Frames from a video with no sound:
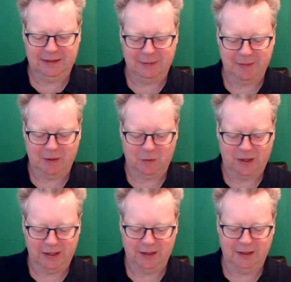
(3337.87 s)
they come out
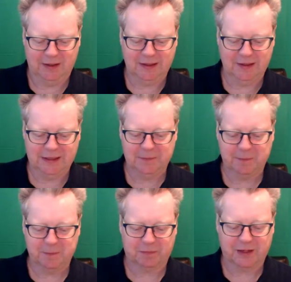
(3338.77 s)
quite
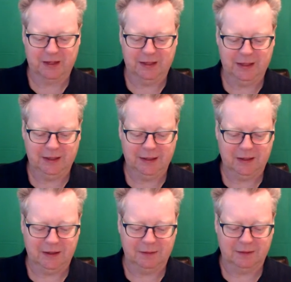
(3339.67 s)
nicely. And here
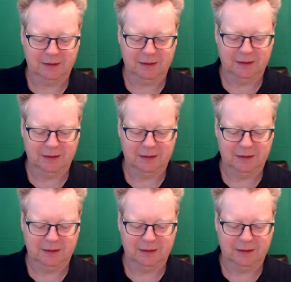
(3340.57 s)
they are.